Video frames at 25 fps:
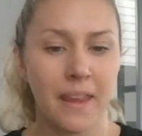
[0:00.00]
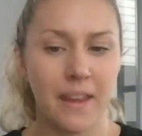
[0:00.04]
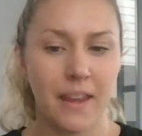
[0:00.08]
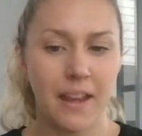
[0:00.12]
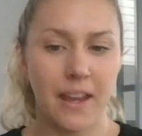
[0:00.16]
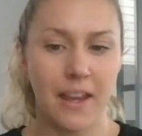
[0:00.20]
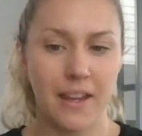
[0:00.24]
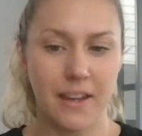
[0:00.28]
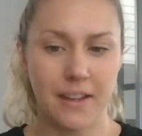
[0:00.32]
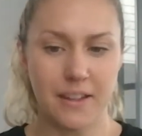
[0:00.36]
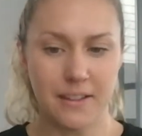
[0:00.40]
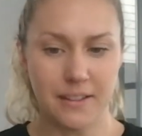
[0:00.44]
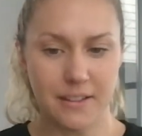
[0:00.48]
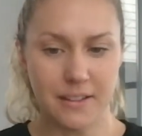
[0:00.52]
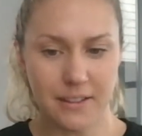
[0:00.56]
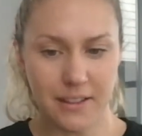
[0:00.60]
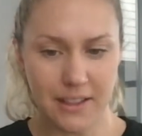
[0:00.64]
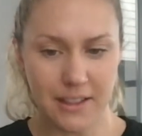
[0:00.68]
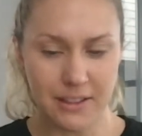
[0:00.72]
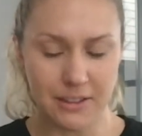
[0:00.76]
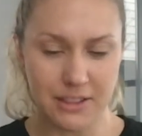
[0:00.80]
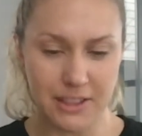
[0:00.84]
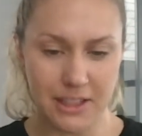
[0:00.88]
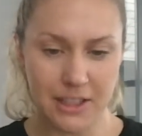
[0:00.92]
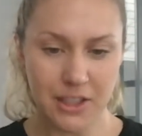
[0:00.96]
And
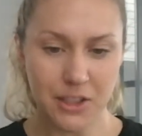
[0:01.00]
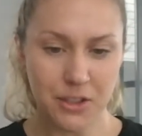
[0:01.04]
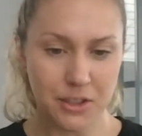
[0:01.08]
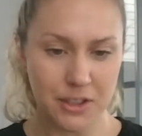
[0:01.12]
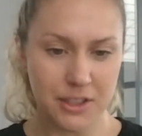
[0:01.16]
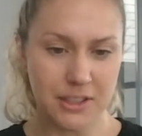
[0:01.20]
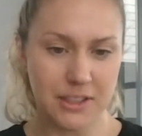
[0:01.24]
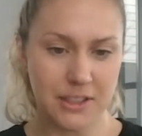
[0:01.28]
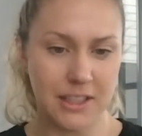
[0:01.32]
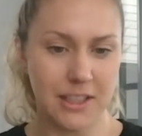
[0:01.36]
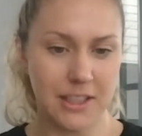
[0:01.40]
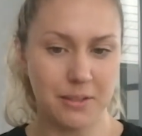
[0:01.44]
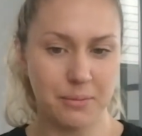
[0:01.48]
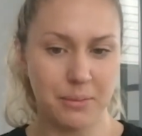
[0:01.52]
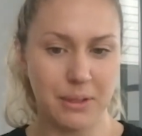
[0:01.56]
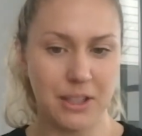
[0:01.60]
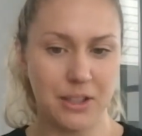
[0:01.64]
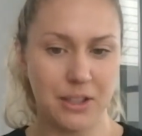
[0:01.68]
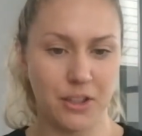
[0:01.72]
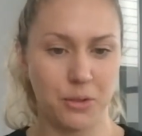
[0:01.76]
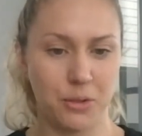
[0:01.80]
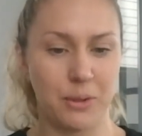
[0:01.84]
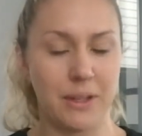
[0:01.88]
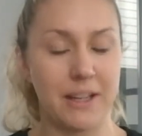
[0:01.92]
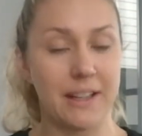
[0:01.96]
it's interesting
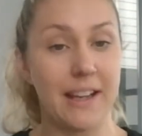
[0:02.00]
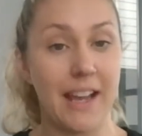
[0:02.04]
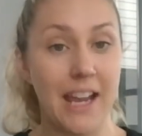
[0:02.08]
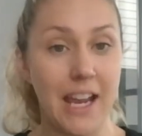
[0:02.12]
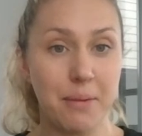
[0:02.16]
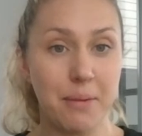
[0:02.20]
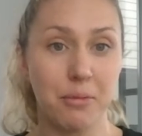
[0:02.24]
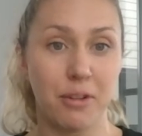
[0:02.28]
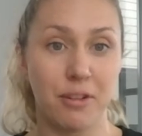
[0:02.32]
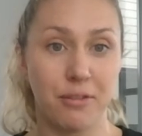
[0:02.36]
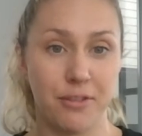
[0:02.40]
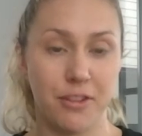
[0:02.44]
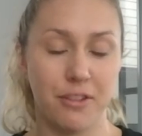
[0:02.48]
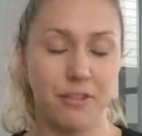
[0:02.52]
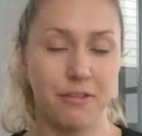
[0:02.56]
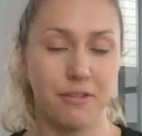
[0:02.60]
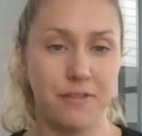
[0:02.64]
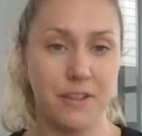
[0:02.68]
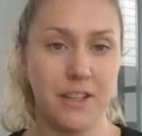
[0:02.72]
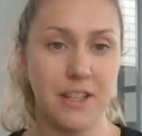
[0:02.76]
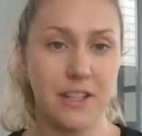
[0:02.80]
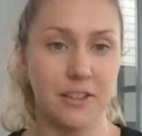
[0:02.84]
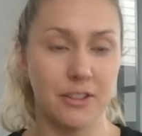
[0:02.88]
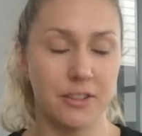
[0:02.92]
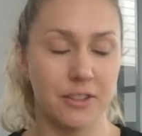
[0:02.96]
because when I came off the
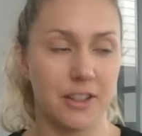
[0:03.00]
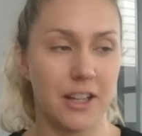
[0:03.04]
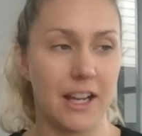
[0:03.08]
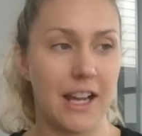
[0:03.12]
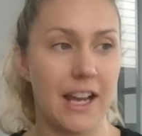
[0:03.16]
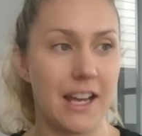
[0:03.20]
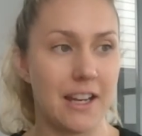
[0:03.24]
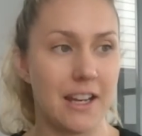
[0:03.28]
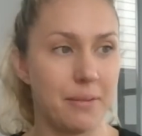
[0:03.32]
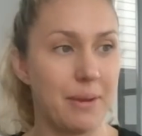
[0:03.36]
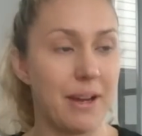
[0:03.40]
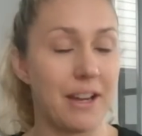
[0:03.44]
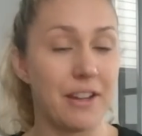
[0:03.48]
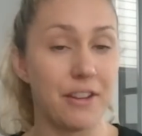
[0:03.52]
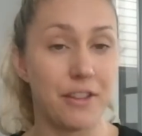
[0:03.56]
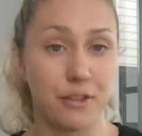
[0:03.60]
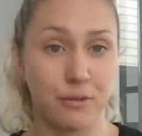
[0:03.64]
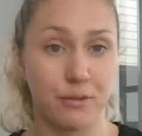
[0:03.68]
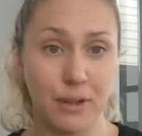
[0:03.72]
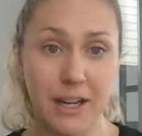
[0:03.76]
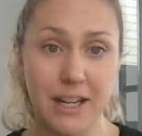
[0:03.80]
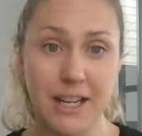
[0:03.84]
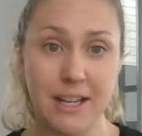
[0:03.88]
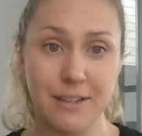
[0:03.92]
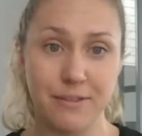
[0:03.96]
field, I had about
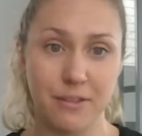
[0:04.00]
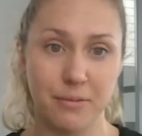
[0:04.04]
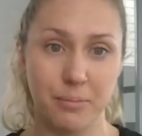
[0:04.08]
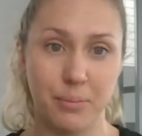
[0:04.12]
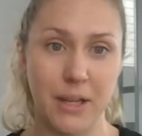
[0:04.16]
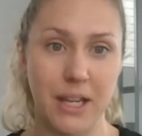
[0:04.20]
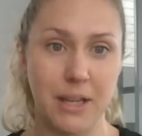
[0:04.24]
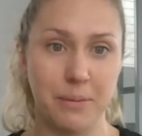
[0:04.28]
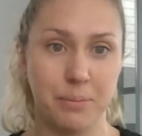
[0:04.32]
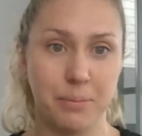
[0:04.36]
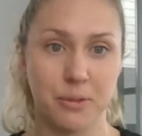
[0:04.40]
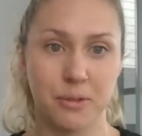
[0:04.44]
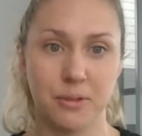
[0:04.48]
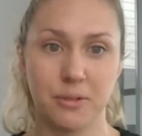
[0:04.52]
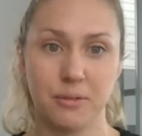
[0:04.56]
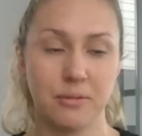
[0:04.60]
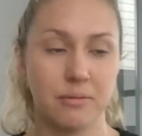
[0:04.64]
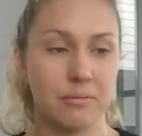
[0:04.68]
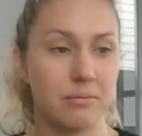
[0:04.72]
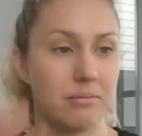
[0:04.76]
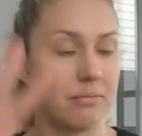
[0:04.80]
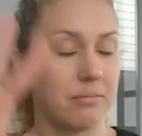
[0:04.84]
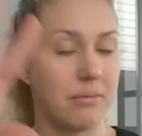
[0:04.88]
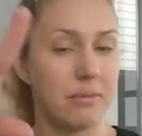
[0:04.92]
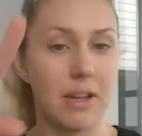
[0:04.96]
three different people,
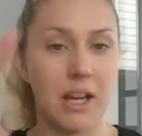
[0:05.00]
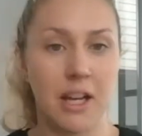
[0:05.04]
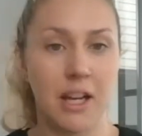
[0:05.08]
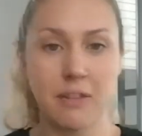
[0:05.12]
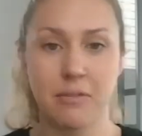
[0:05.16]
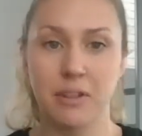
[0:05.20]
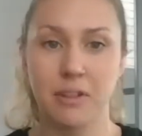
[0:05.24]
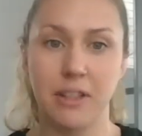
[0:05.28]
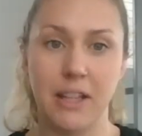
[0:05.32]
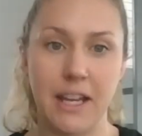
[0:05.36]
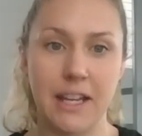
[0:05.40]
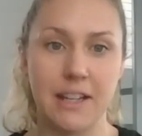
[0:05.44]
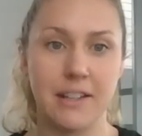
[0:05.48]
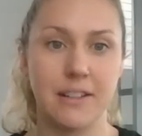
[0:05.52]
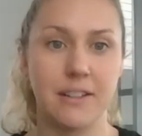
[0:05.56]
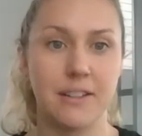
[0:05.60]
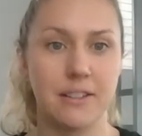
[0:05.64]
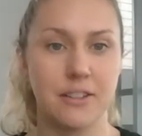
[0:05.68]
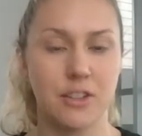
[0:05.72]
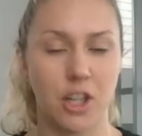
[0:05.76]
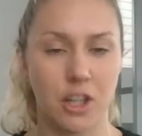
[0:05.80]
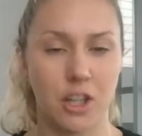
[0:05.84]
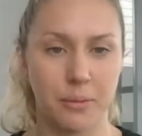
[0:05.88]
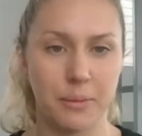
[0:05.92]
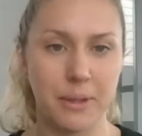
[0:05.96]

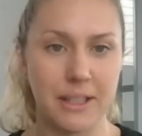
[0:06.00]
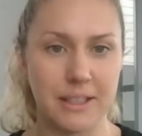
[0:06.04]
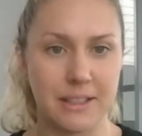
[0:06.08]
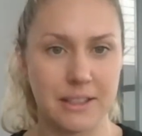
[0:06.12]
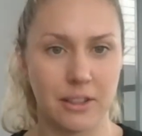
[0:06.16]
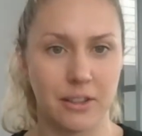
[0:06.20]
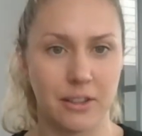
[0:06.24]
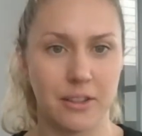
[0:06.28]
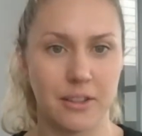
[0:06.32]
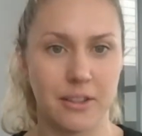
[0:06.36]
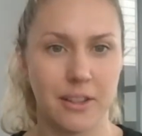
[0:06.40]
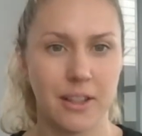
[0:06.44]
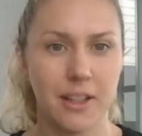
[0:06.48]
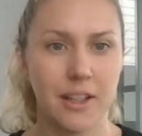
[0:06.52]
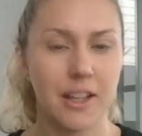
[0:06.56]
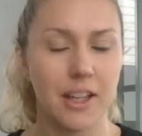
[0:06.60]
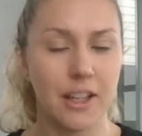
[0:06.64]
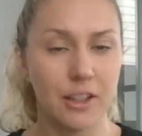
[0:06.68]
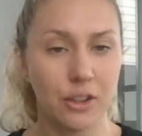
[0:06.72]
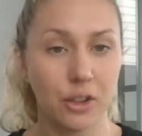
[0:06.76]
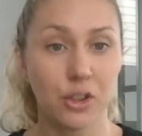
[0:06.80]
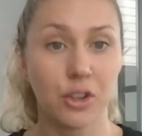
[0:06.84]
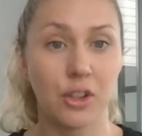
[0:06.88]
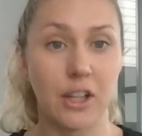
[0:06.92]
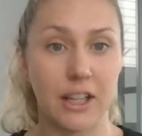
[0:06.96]
unrelated, comment on,
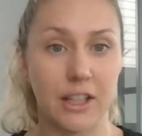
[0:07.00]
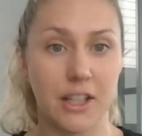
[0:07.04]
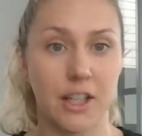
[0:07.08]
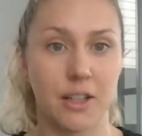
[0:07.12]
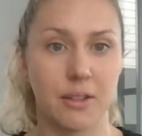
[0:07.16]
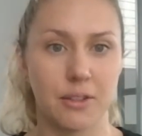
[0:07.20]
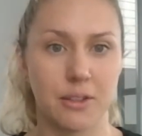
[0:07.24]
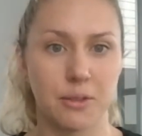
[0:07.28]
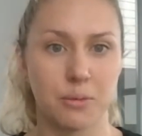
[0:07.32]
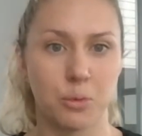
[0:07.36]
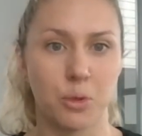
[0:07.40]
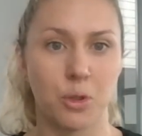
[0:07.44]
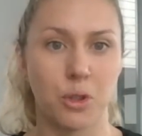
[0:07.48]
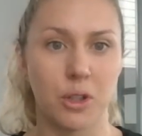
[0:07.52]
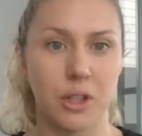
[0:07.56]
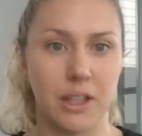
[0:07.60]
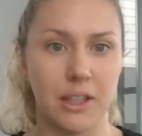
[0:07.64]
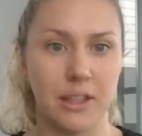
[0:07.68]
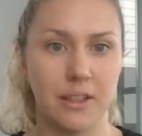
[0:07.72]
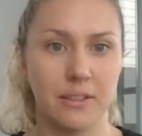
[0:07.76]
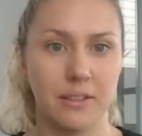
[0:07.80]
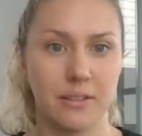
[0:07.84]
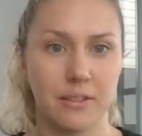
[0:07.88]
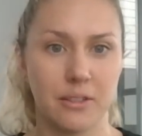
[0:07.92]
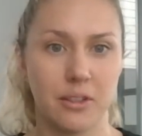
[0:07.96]
it looked like I was
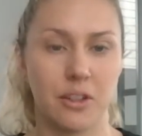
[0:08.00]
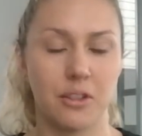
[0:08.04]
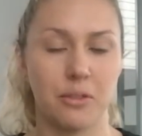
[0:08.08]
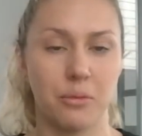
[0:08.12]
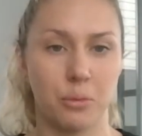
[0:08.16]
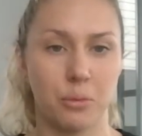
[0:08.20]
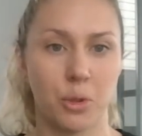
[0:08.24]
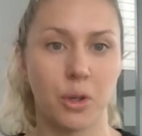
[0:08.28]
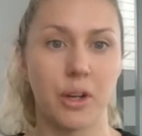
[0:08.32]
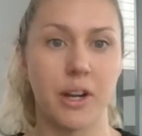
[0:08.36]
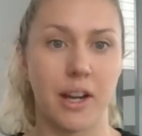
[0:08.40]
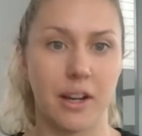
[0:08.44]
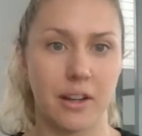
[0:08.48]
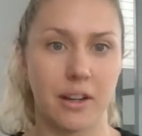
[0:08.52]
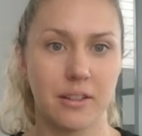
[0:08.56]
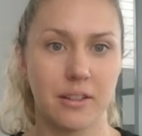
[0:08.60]
walking on water.